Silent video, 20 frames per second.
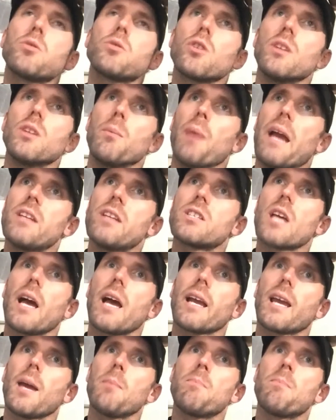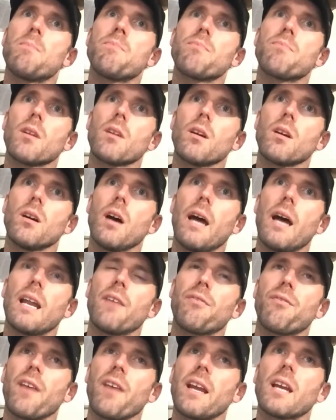the bench that game, and I
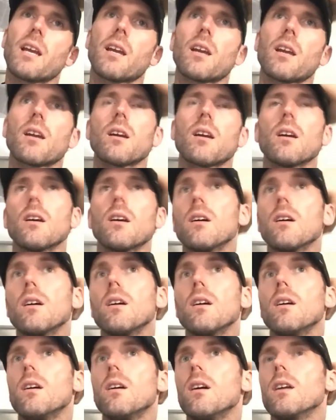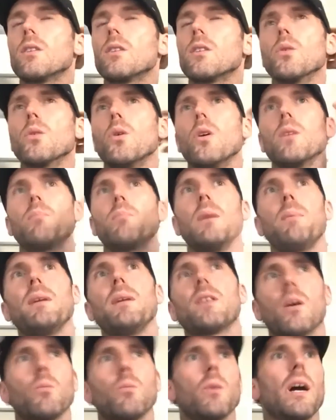think, I don't know, I'd maybe
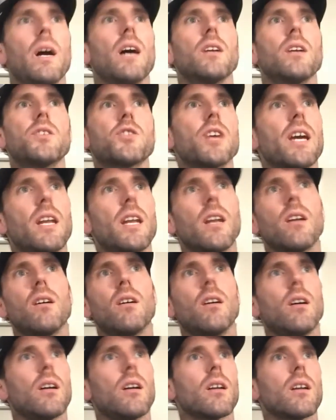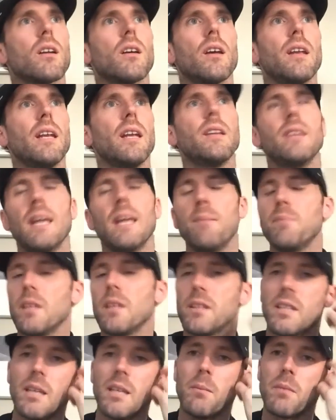done well in training, and he'd named the
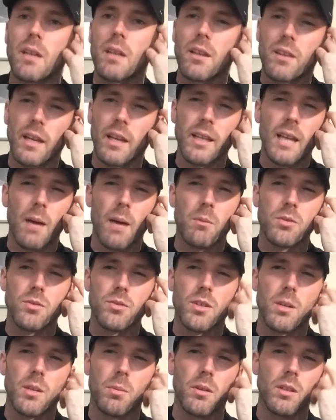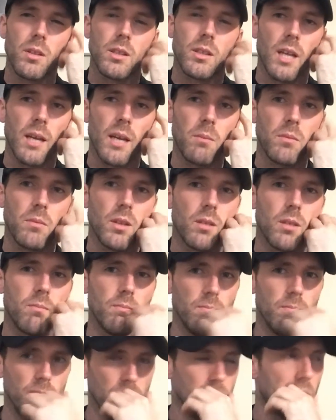team, and I think that was around about the time that
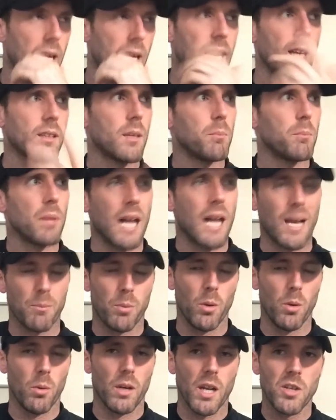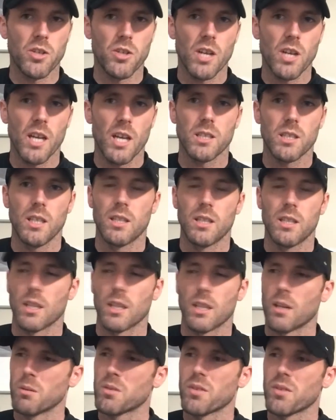I heard that Blackpool were interested,
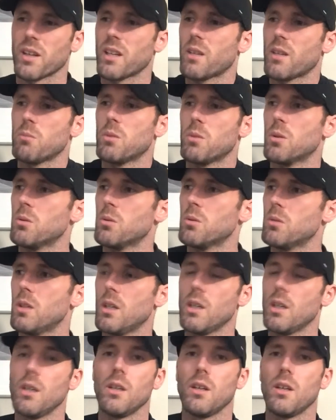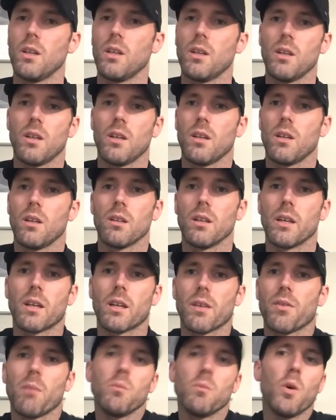and I was thinking, well, like, if I'm
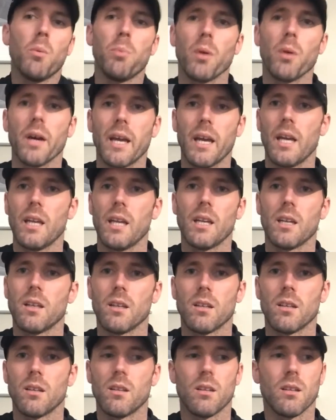not playing, and